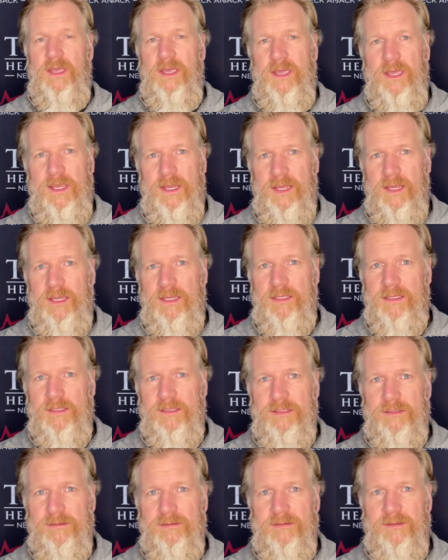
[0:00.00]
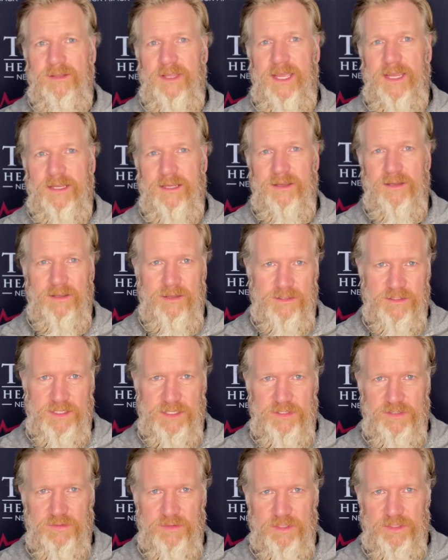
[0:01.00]
and that can cause
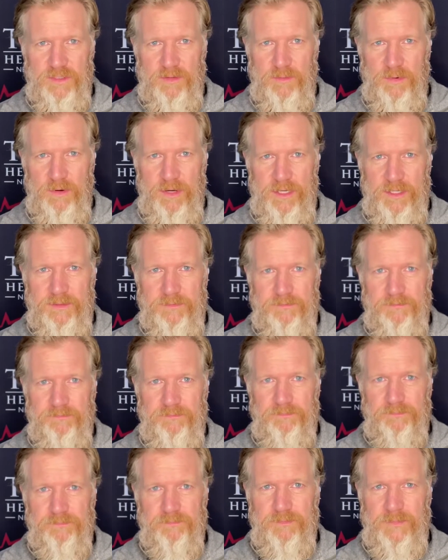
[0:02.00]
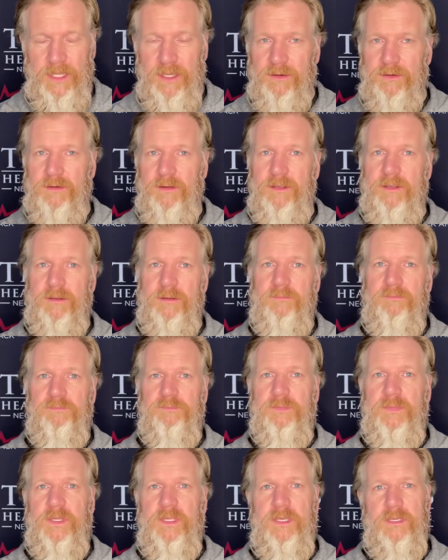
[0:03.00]
injury to the brain. Now,
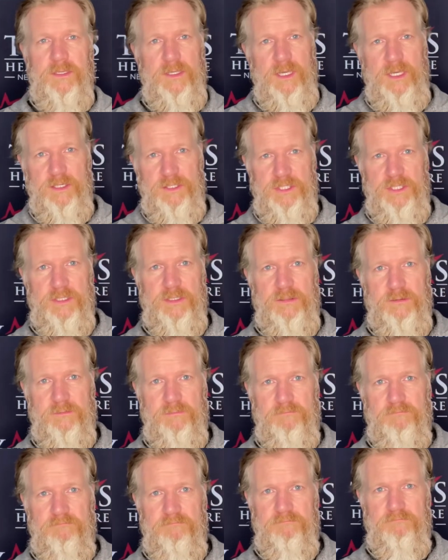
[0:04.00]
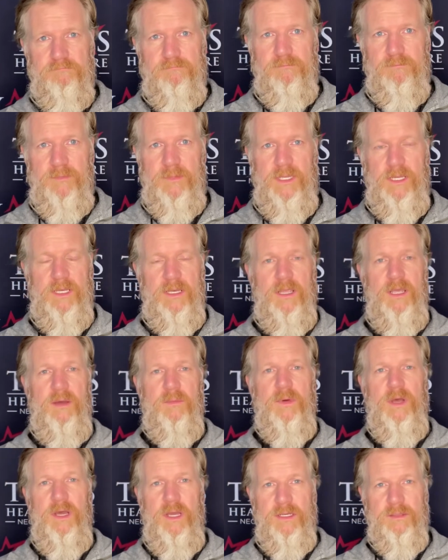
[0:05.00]
concussion can come
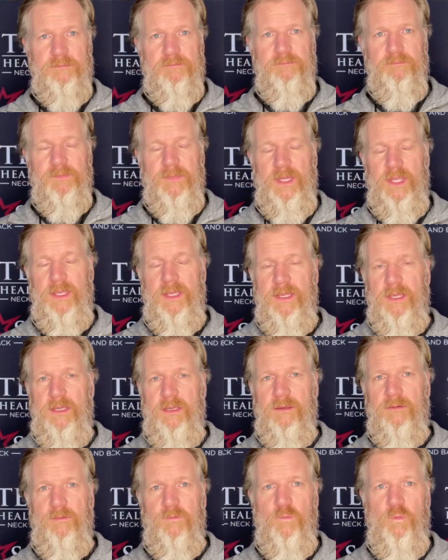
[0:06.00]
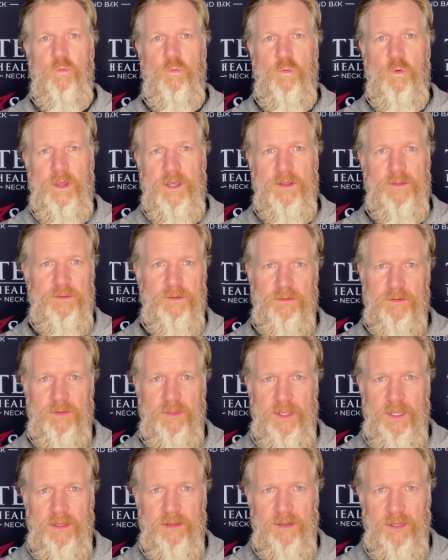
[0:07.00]
on with or
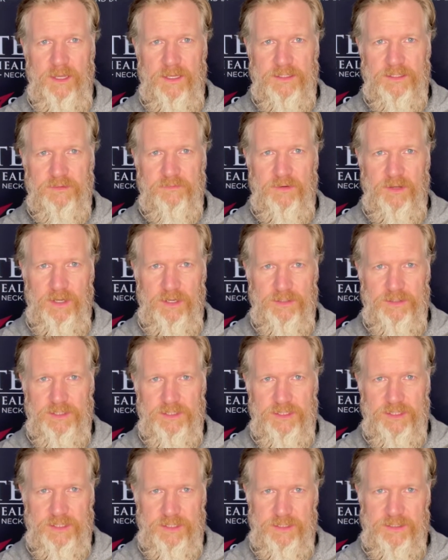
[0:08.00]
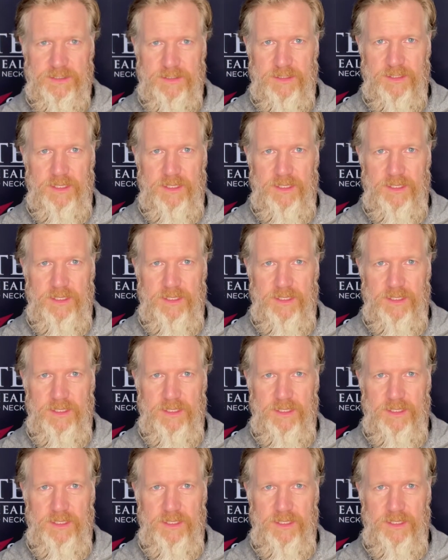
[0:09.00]
without loss of consciousness.